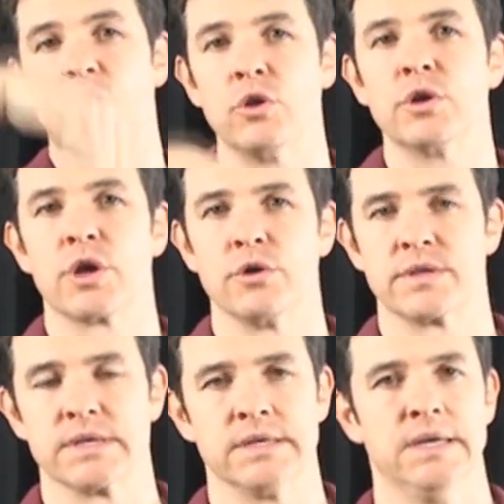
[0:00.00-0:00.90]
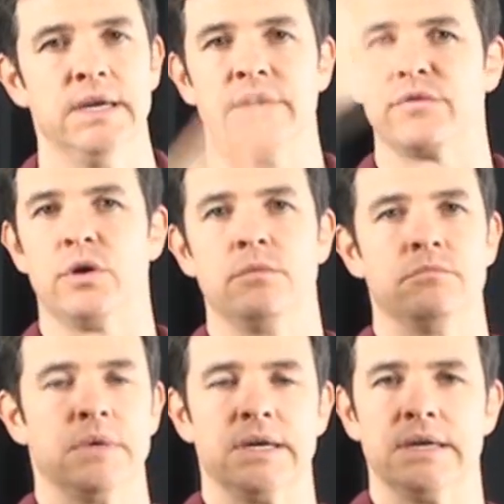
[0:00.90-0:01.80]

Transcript: roller coaster, from